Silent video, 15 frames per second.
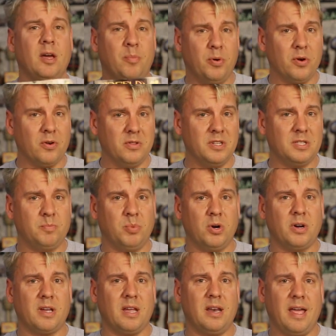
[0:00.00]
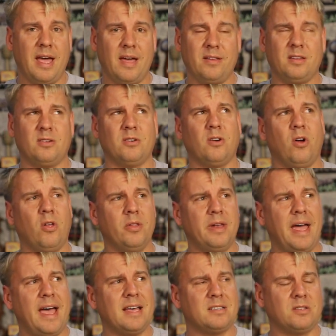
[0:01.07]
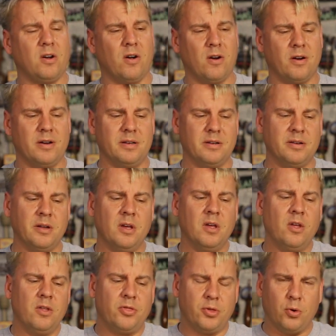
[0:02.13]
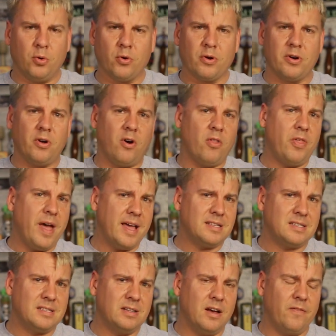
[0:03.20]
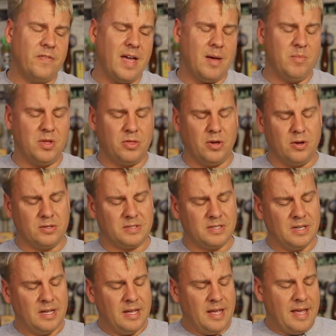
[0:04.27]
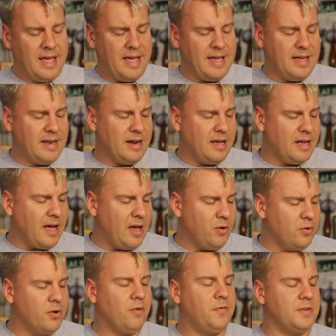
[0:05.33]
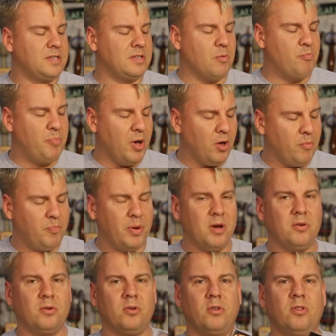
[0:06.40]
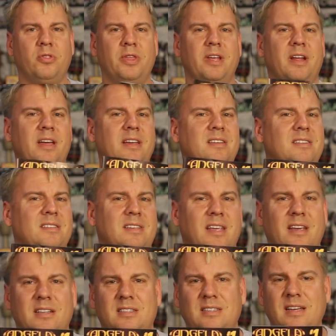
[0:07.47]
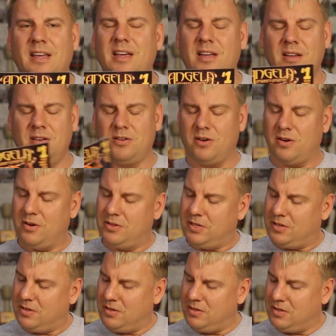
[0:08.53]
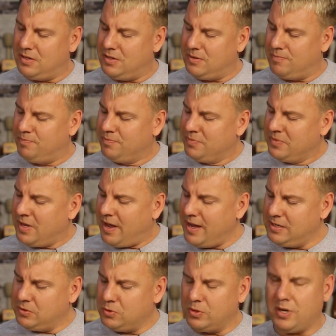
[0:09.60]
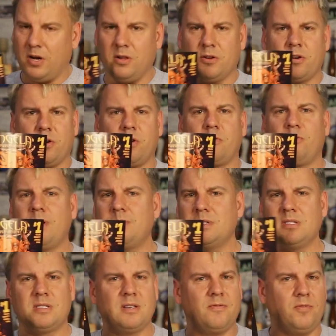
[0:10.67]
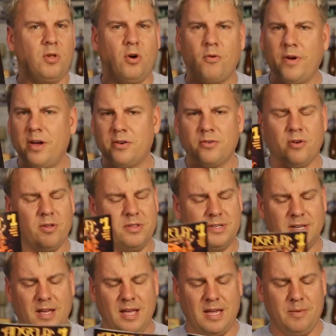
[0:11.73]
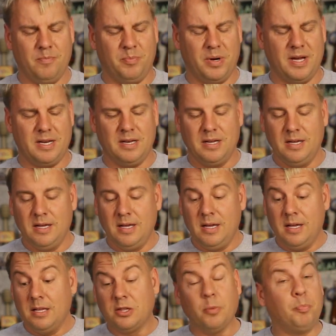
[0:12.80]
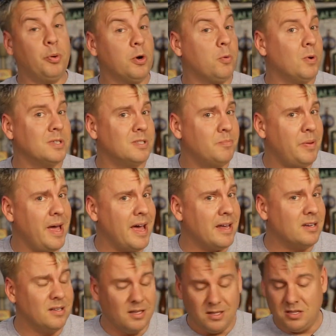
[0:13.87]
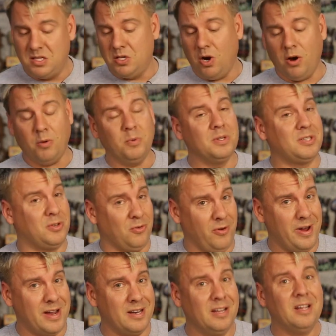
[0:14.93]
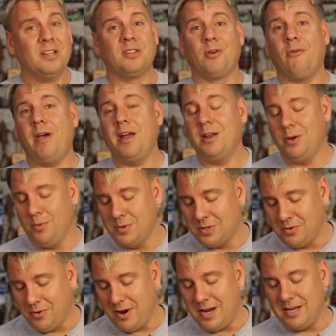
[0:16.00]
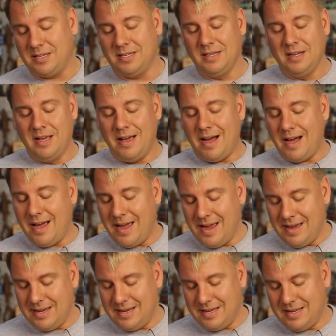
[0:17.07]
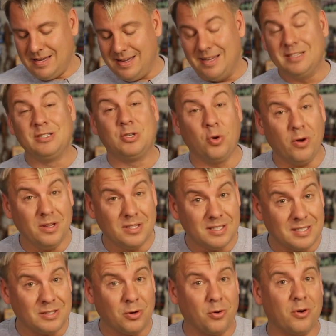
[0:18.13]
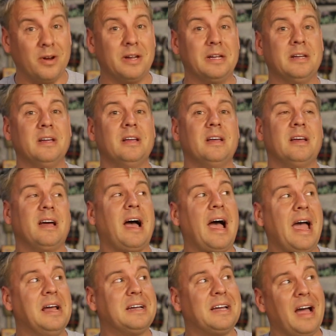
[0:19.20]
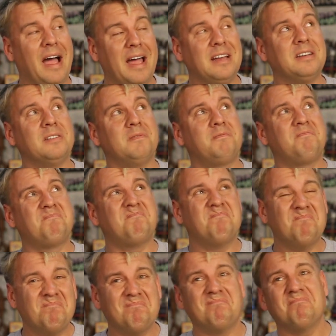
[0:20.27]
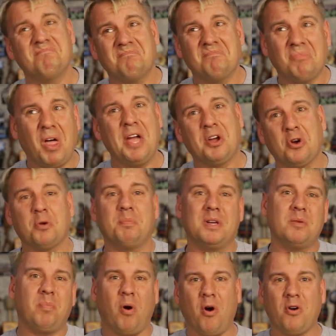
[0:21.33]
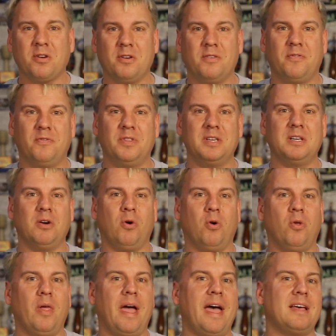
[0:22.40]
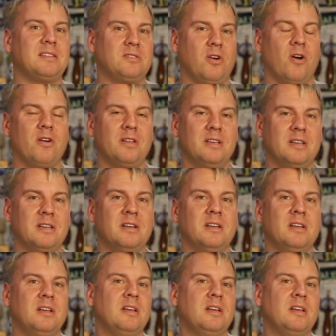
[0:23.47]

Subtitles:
and put her in this book, and it has her all in Asgard and Thor and all that stuff, that mythos. And I don't know if it's the belt buckle that I just can't stand or the high school color guard ribbons that flow around her all the time, but the book wasn't bad. The art was great. The writing was great. I enjoyed the story. I kind of like her being part of the whole Asgardian